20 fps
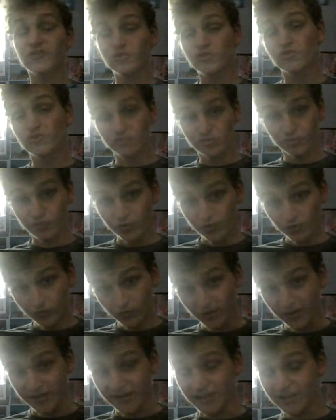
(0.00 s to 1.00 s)

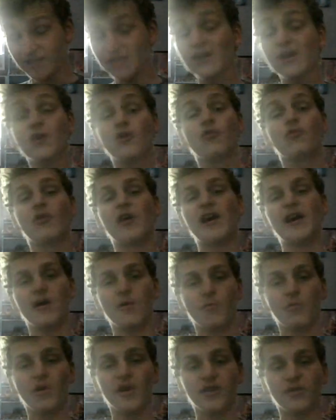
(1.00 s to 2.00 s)
truly
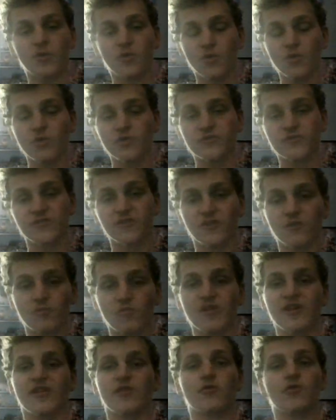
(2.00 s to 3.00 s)
what
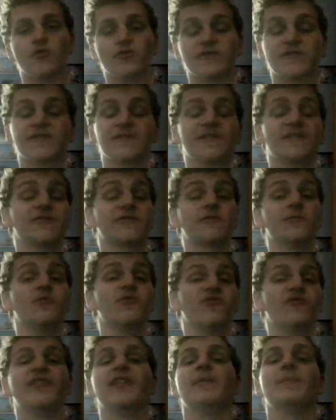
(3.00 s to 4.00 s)
holds this
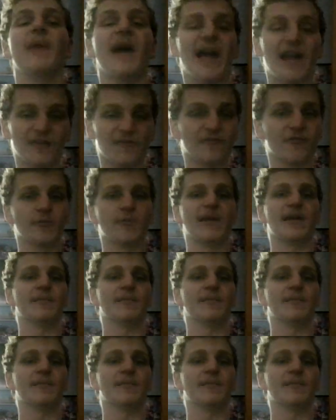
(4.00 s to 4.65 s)
movie back for me.